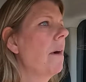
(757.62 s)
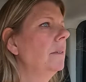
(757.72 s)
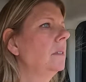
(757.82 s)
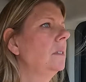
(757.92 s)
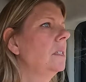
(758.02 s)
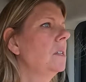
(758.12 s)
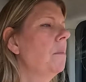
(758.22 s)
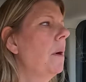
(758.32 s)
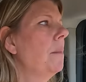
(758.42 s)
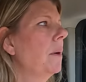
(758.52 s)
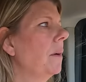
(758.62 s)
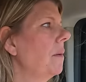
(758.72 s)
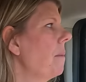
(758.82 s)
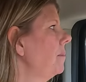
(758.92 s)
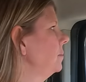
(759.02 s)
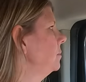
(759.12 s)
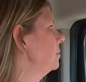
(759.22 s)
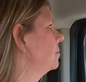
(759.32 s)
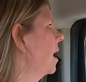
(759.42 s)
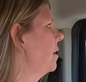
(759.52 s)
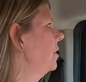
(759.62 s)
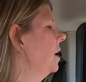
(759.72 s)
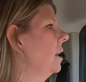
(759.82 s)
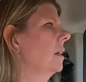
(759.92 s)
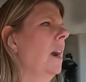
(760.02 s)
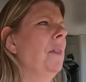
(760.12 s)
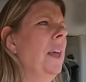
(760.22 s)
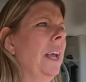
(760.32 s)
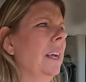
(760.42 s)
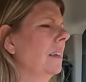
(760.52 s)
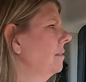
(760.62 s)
Oh, it's such a bummer. I think.